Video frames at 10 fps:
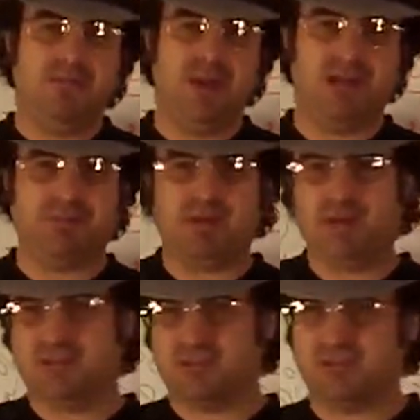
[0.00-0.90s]

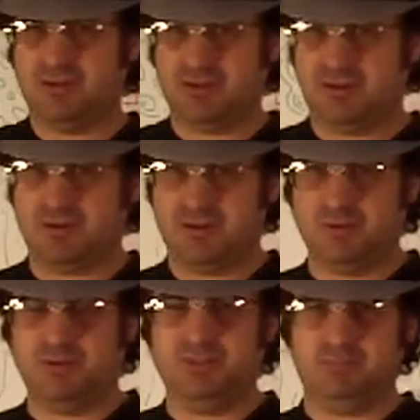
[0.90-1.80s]
mathematics are
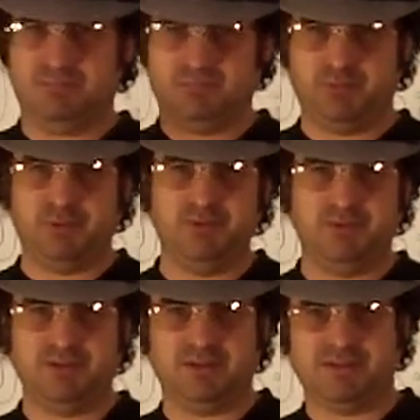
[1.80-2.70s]
only
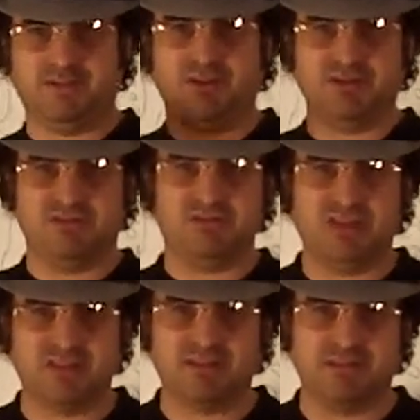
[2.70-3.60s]
proven as far as you can
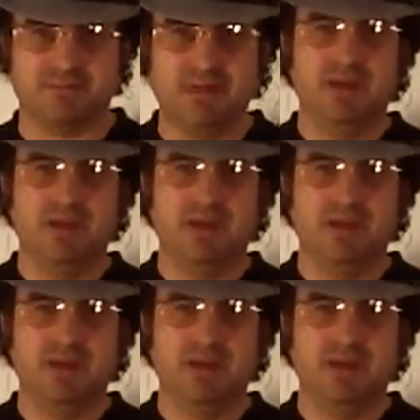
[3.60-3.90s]
test them.